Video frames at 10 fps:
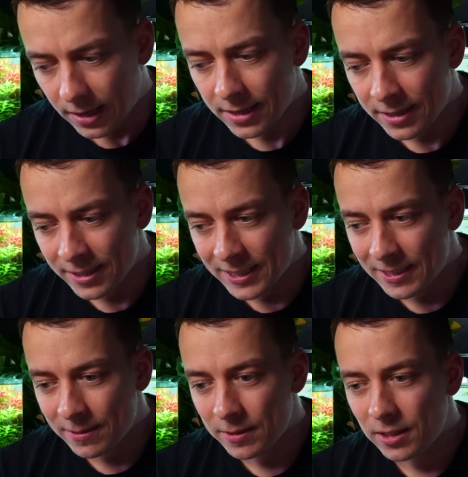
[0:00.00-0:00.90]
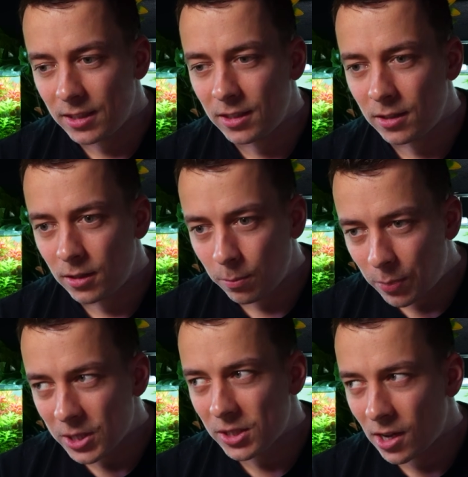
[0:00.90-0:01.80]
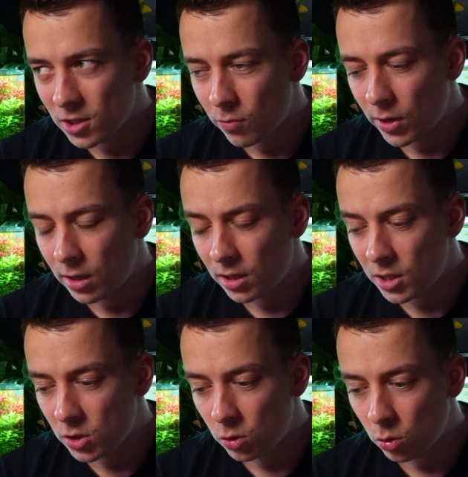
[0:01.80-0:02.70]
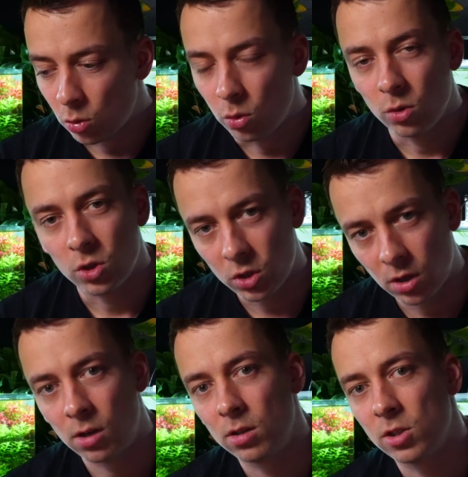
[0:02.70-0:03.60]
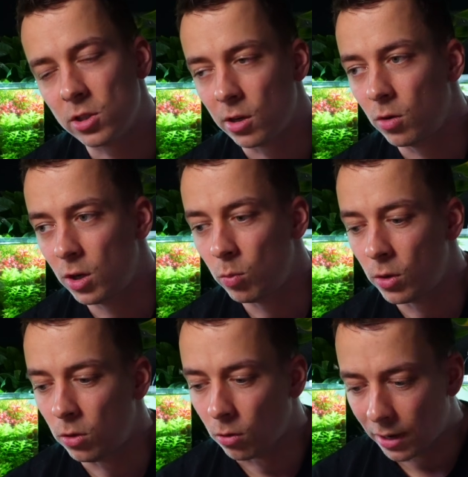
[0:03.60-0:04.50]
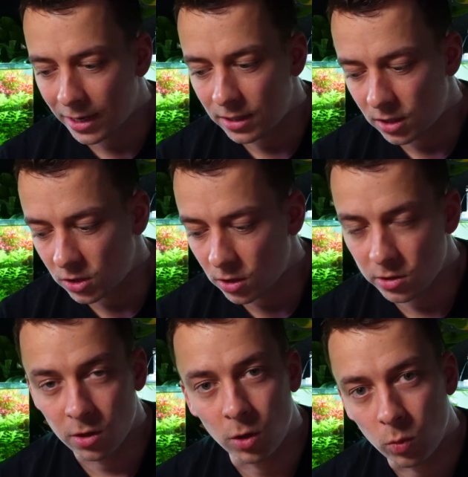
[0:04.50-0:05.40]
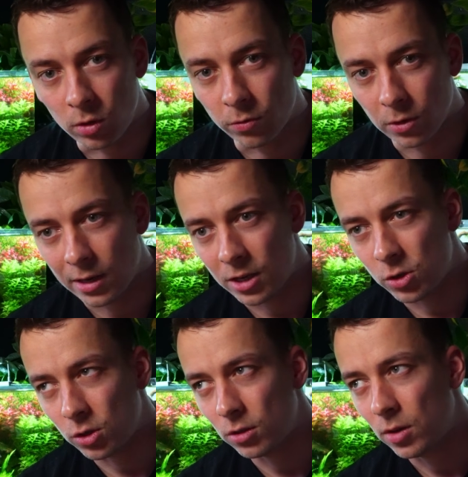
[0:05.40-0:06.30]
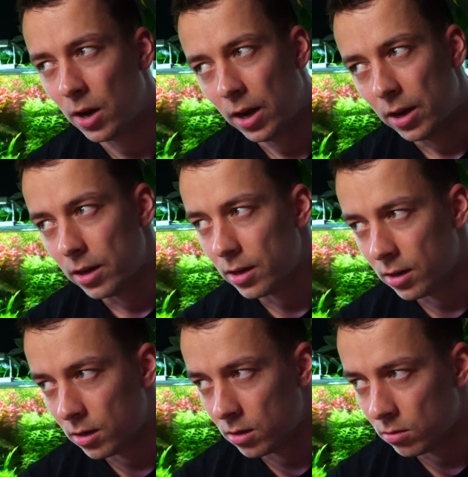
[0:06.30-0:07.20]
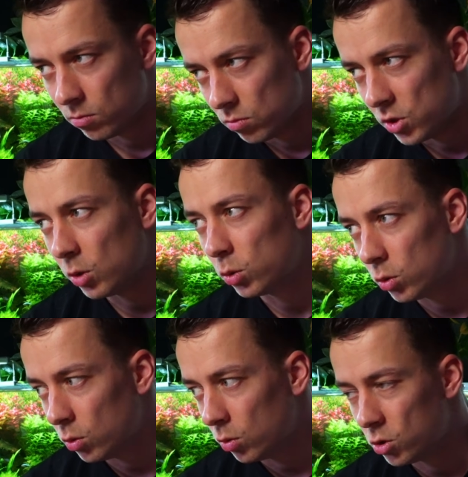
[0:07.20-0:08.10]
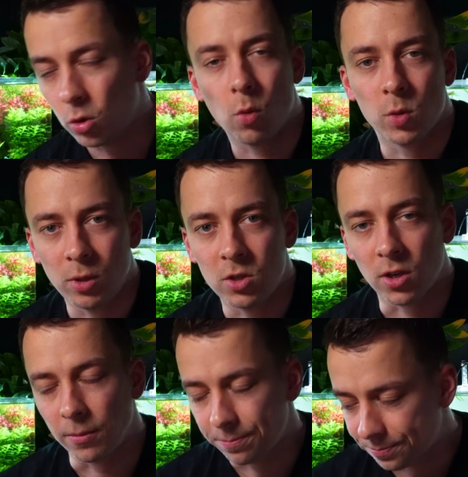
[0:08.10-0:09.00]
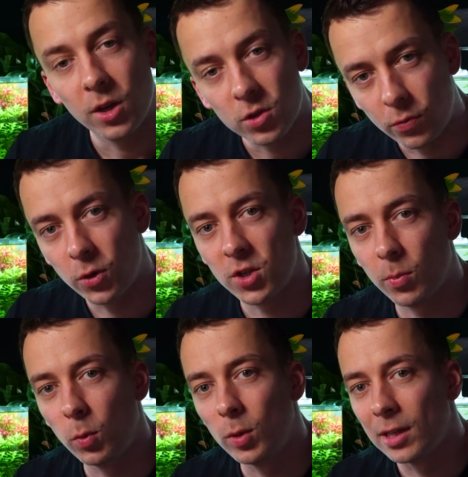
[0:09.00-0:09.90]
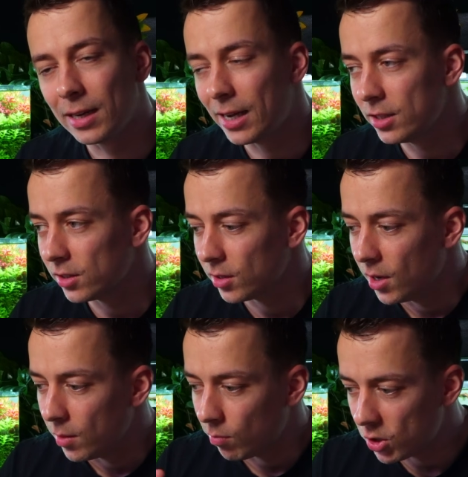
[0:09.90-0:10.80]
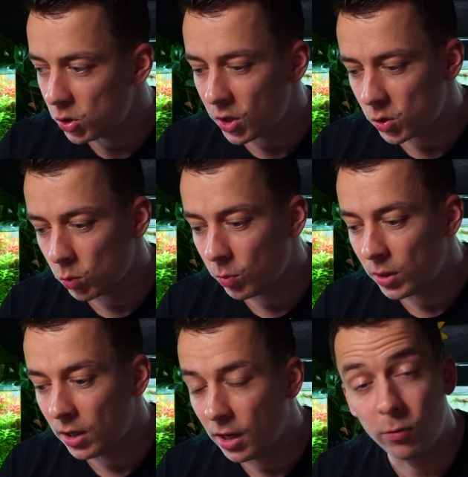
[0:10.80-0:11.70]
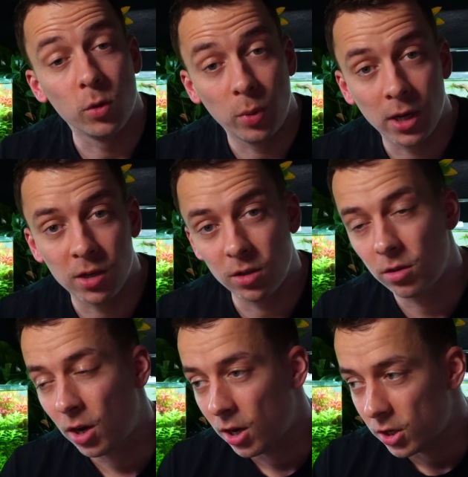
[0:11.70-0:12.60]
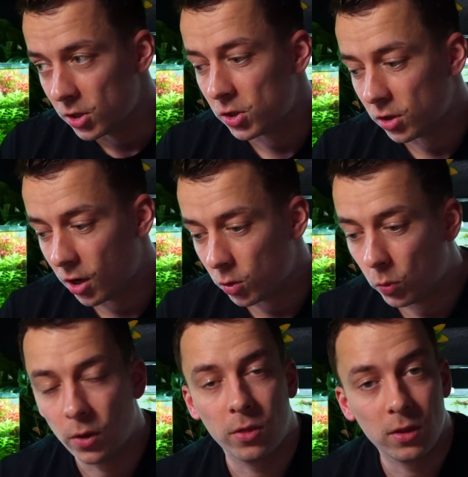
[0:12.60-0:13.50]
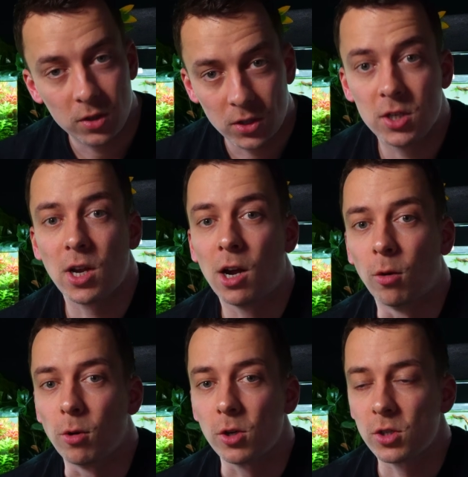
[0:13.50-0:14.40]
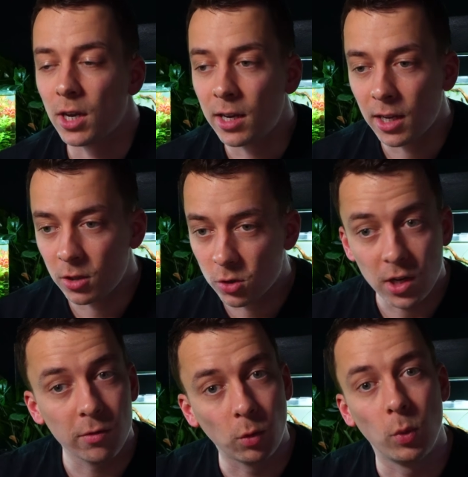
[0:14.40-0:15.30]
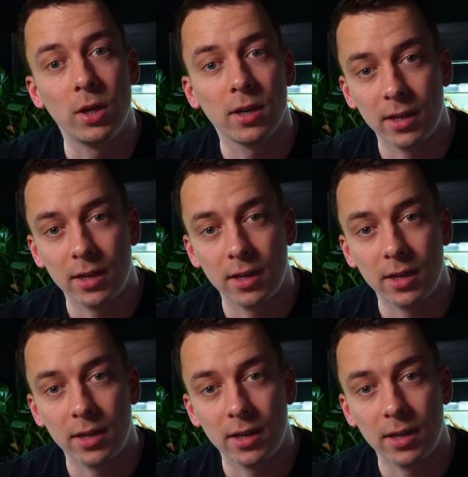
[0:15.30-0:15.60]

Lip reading: And the best answer for that is to start slowly with your light, start slowly with your fertilizer, and CO2 should always be the same. So for example, with the light, my suggestion would be, if you're a beginner, start with 6 hours and then just every week